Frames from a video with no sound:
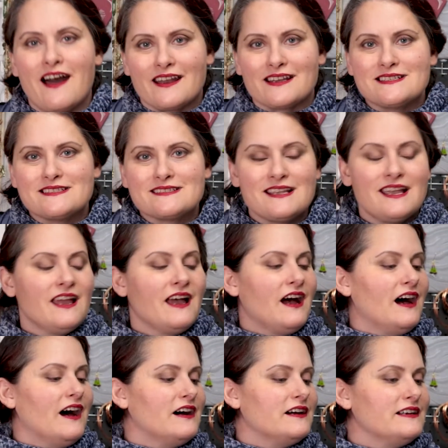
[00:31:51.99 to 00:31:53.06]
Goddess,
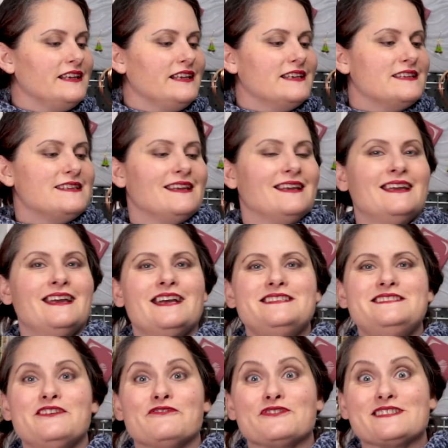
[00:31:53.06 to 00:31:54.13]
uh, in
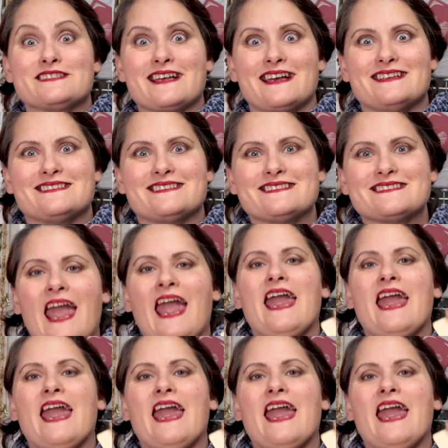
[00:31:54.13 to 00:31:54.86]
different sizes.